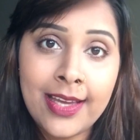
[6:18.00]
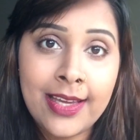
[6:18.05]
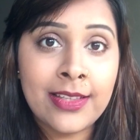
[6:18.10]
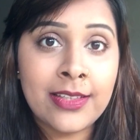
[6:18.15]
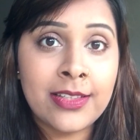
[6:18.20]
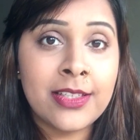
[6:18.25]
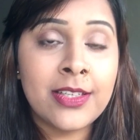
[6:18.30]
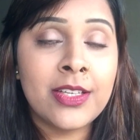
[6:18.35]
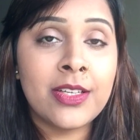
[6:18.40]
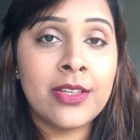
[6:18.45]
in
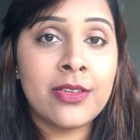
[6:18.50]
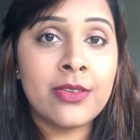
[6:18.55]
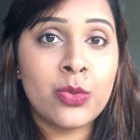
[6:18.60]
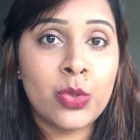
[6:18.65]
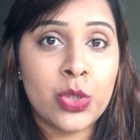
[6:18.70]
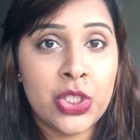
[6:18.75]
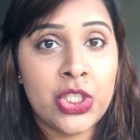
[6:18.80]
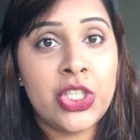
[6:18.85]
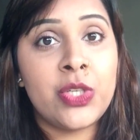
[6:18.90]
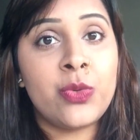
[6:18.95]

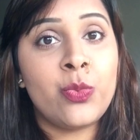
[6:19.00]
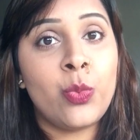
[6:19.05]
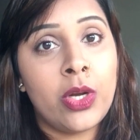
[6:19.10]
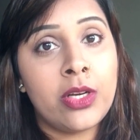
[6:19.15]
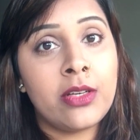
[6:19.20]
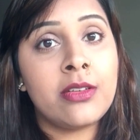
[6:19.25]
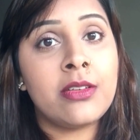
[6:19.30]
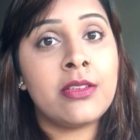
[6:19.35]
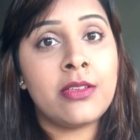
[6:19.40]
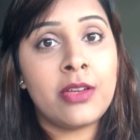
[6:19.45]

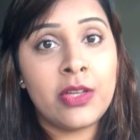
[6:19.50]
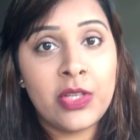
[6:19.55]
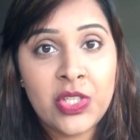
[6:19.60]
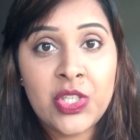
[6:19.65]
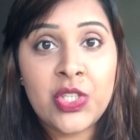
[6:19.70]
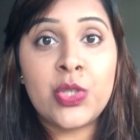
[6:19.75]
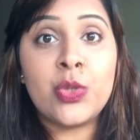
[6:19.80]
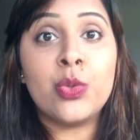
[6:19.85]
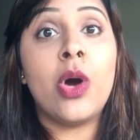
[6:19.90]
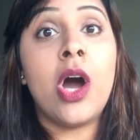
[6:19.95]
21
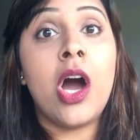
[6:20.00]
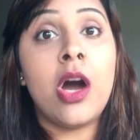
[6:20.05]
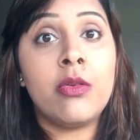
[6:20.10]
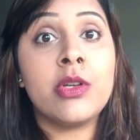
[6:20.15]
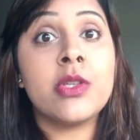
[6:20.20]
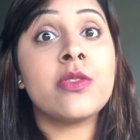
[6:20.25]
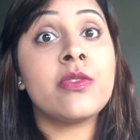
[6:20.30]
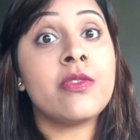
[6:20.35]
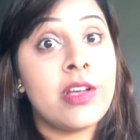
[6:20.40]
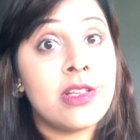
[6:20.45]
22
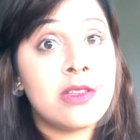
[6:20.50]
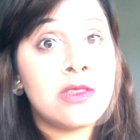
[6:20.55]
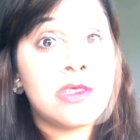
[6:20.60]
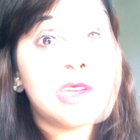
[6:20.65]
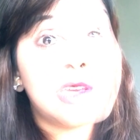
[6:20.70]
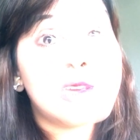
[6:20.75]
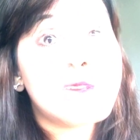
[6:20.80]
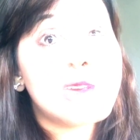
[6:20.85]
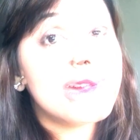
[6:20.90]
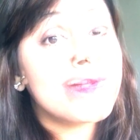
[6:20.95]
hours
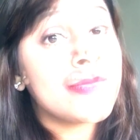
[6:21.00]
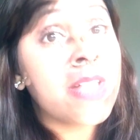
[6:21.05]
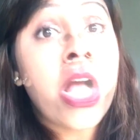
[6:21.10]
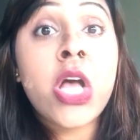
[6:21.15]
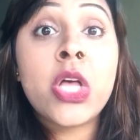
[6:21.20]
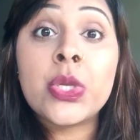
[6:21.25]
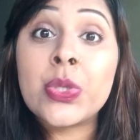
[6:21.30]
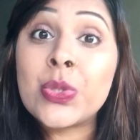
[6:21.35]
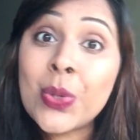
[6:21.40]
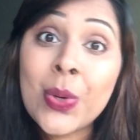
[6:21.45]
fasting
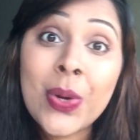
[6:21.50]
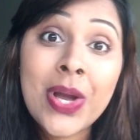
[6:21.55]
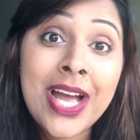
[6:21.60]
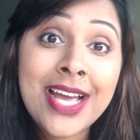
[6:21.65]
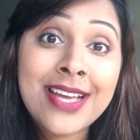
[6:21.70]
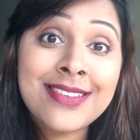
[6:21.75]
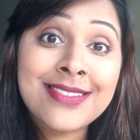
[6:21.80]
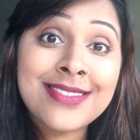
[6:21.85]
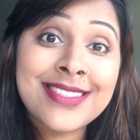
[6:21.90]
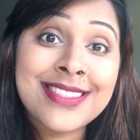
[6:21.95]
so
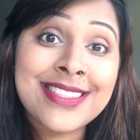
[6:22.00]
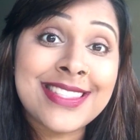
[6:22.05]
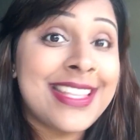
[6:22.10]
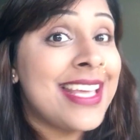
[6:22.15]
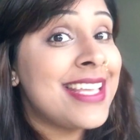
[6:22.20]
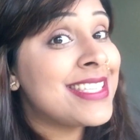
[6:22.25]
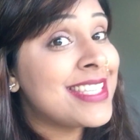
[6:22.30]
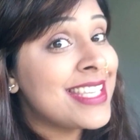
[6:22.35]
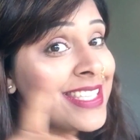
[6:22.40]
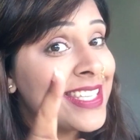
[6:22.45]
guys
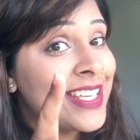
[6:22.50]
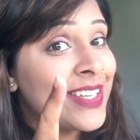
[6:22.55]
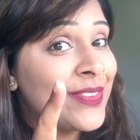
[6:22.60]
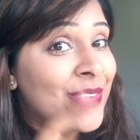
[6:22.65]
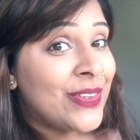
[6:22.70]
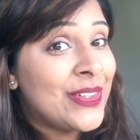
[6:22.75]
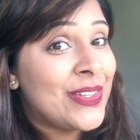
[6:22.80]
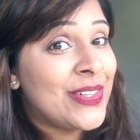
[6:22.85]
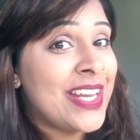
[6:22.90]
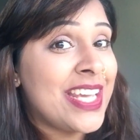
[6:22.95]
this is it
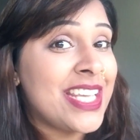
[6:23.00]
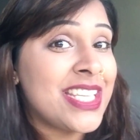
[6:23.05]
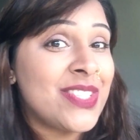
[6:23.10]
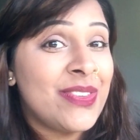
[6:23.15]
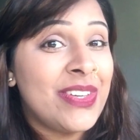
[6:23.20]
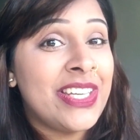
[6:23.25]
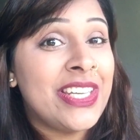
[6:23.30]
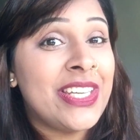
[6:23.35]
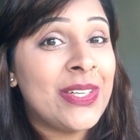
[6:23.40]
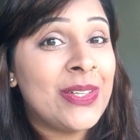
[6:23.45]
for today's
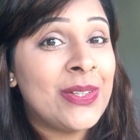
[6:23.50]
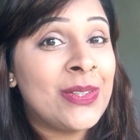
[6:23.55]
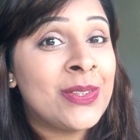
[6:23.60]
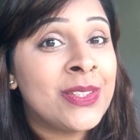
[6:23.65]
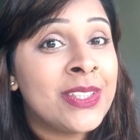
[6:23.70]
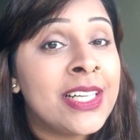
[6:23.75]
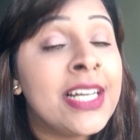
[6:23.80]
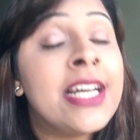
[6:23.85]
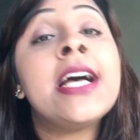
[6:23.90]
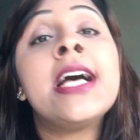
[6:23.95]
video
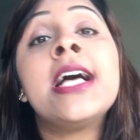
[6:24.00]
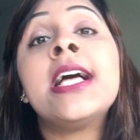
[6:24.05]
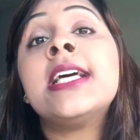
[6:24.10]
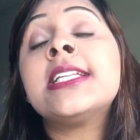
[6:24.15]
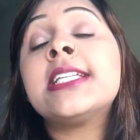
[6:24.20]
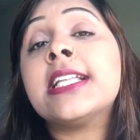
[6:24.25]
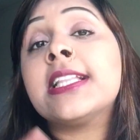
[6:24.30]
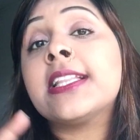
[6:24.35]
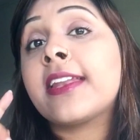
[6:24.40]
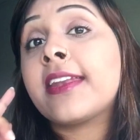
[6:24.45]

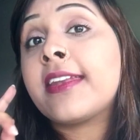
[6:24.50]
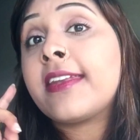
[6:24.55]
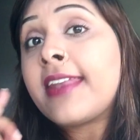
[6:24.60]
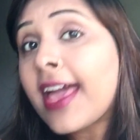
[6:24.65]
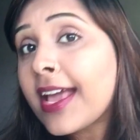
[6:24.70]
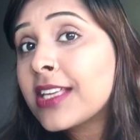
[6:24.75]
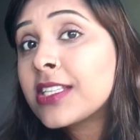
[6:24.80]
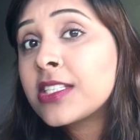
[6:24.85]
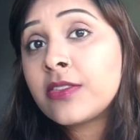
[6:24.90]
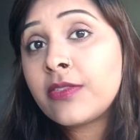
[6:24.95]
till the
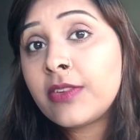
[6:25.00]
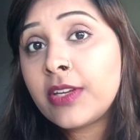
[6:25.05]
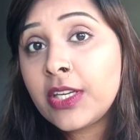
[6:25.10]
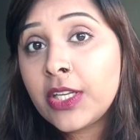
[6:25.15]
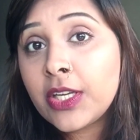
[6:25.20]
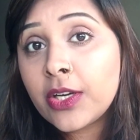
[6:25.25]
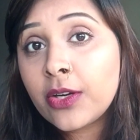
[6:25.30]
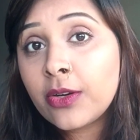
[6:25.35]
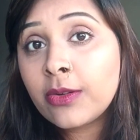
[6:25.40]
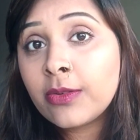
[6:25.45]
next
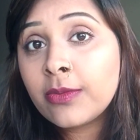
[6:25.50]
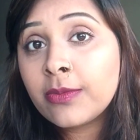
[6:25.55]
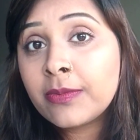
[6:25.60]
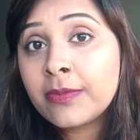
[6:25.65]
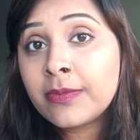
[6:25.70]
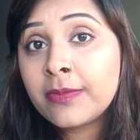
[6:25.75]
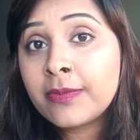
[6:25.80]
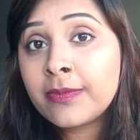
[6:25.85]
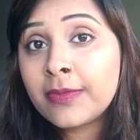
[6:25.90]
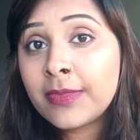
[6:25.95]
video
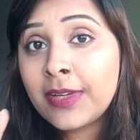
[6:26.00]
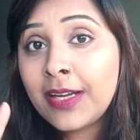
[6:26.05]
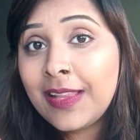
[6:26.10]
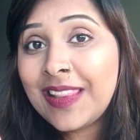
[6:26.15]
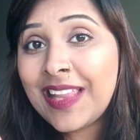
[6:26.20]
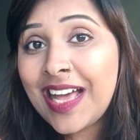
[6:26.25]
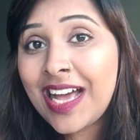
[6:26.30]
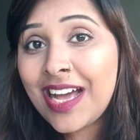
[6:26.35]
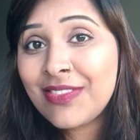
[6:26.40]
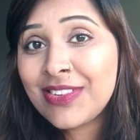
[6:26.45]

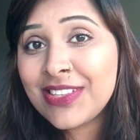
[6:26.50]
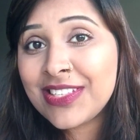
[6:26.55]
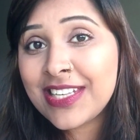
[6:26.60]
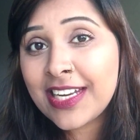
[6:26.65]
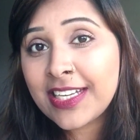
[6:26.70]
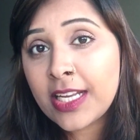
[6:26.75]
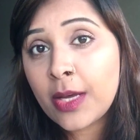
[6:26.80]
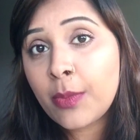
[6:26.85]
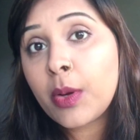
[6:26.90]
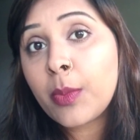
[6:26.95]
love is
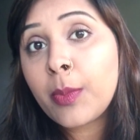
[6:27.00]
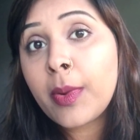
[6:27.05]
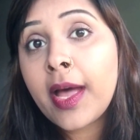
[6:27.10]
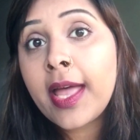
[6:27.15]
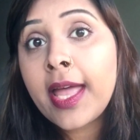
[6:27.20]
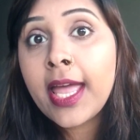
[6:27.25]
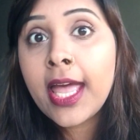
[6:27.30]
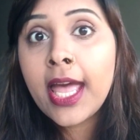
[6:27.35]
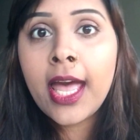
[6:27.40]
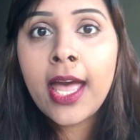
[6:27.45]
tata bye
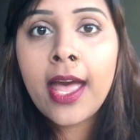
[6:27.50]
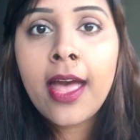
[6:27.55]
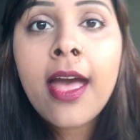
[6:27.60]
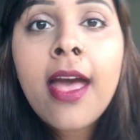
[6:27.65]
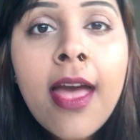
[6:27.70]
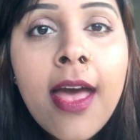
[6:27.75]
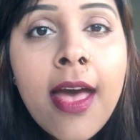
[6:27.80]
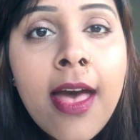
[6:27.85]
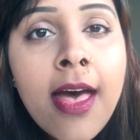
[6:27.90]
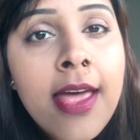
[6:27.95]
bye
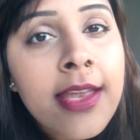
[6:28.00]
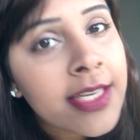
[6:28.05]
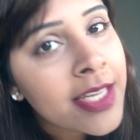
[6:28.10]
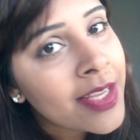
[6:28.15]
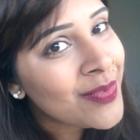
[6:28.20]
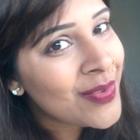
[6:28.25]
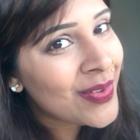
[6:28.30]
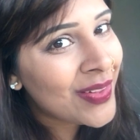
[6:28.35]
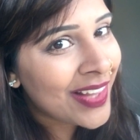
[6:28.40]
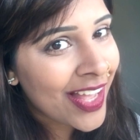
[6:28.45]
and
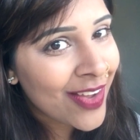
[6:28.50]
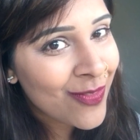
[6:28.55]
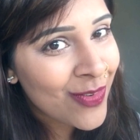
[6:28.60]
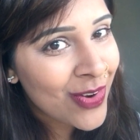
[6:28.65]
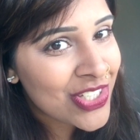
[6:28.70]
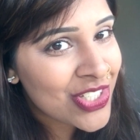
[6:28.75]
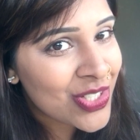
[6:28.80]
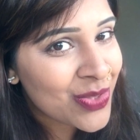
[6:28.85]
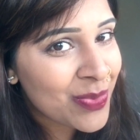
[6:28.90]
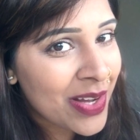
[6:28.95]
if you like
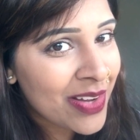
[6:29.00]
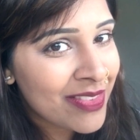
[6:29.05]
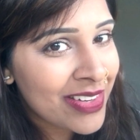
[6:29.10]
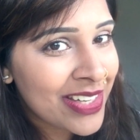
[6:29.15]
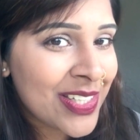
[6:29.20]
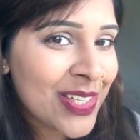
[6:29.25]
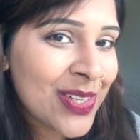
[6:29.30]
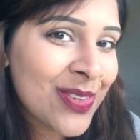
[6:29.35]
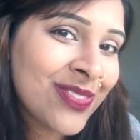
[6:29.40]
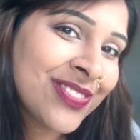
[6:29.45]
watching my
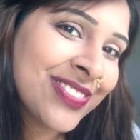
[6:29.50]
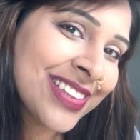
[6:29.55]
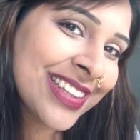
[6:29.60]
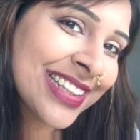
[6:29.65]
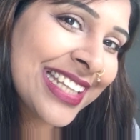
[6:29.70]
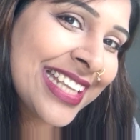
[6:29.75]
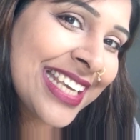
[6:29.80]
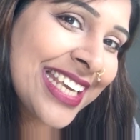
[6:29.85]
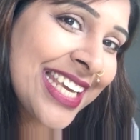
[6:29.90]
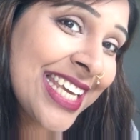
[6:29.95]
video
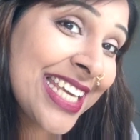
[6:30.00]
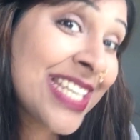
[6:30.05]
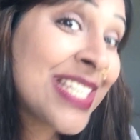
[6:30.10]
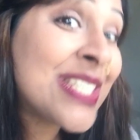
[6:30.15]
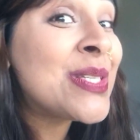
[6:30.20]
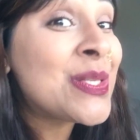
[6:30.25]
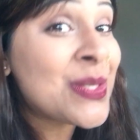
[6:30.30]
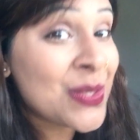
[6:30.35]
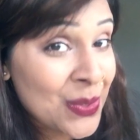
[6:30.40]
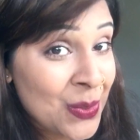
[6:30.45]

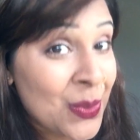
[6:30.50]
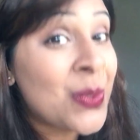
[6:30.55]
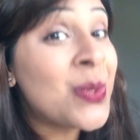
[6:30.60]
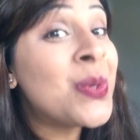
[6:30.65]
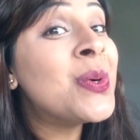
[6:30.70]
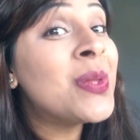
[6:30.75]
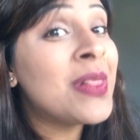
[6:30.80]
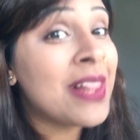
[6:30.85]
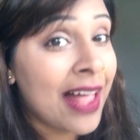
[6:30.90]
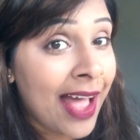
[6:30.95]
please do
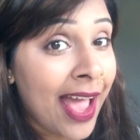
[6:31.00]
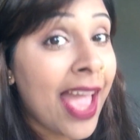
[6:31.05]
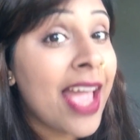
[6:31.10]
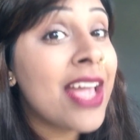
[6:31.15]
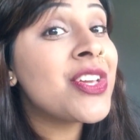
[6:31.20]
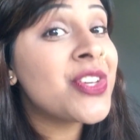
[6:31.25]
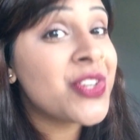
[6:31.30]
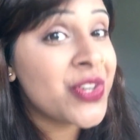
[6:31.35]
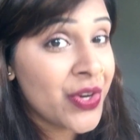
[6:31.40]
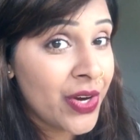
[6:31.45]

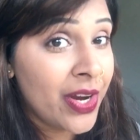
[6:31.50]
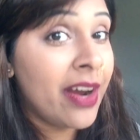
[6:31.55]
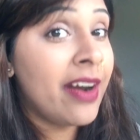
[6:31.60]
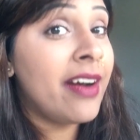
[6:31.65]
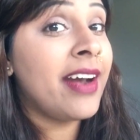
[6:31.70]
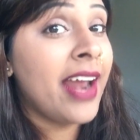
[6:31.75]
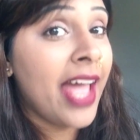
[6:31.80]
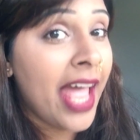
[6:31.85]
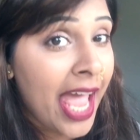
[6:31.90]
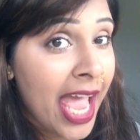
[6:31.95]
like
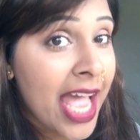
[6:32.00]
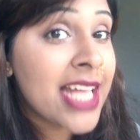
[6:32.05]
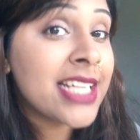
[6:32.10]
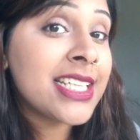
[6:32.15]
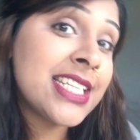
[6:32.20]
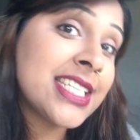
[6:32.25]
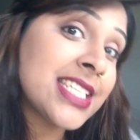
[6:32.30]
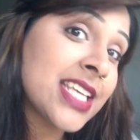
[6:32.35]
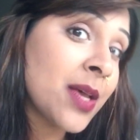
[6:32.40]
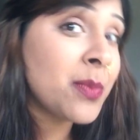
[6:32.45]
share
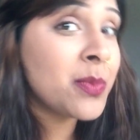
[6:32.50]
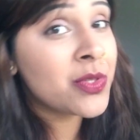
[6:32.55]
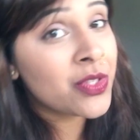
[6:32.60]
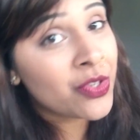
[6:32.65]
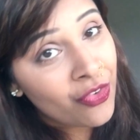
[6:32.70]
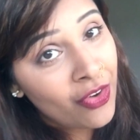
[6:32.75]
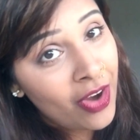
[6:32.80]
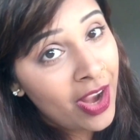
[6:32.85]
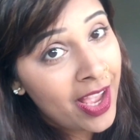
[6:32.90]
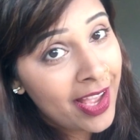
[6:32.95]
and
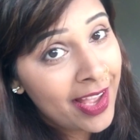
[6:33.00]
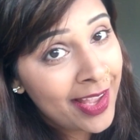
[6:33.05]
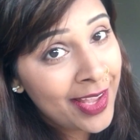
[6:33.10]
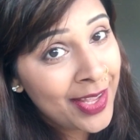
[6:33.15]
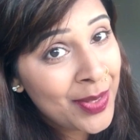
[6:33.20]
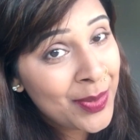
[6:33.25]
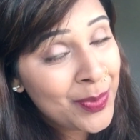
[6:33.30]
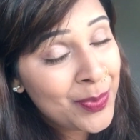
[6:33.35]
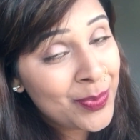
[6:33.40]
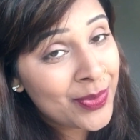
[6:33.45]

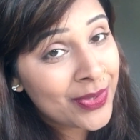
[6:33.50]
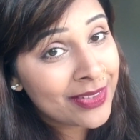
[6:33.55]
subscribe